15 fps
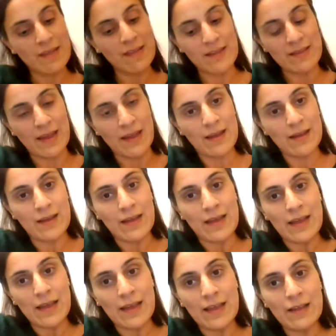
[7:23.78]
said that,
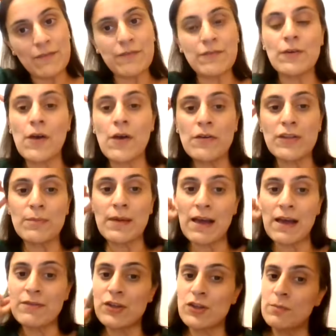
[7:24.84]
if you're going to be
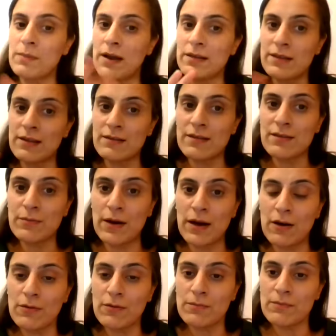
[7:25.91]
having chapatis as
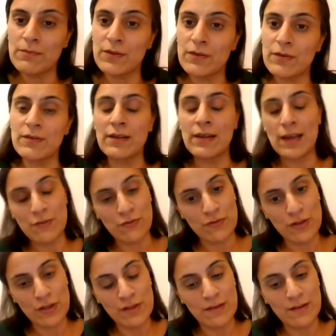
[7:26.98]
well, because again,
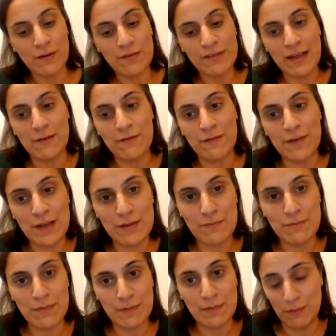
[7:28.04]
traditionally, a
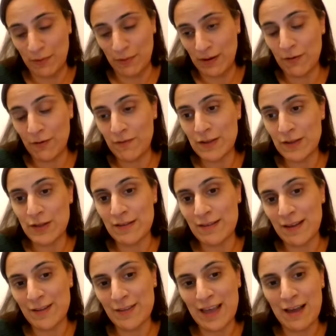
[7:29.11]
lot of Indians
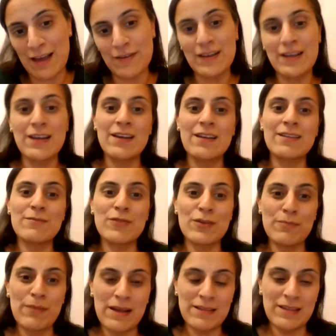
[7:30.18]
like to have some
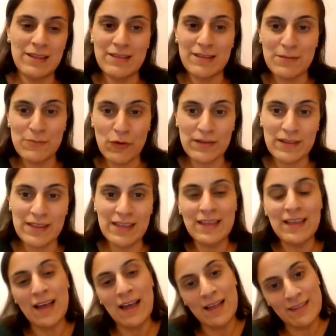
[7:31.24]
chapati, some
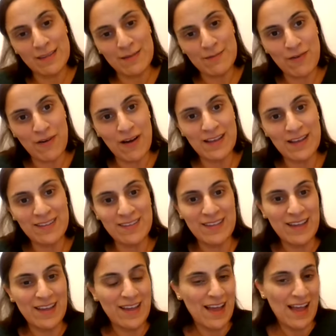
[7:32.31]
rotli, and some rice,
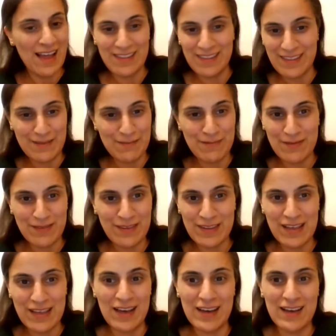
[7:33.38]
and some
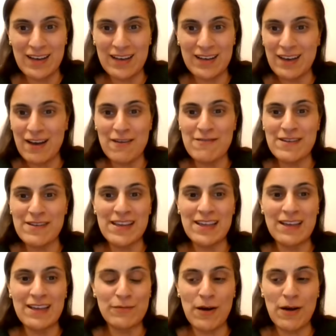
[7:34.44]

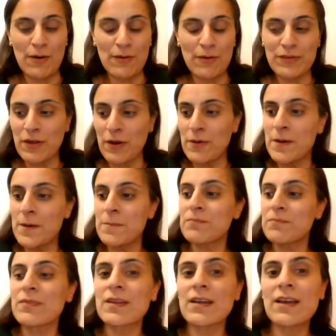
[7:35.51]
curry as well. So
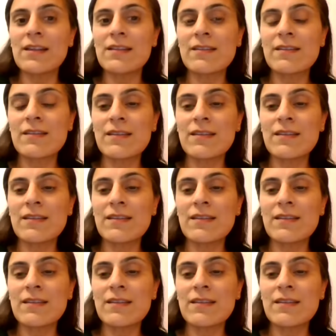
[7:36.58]
it's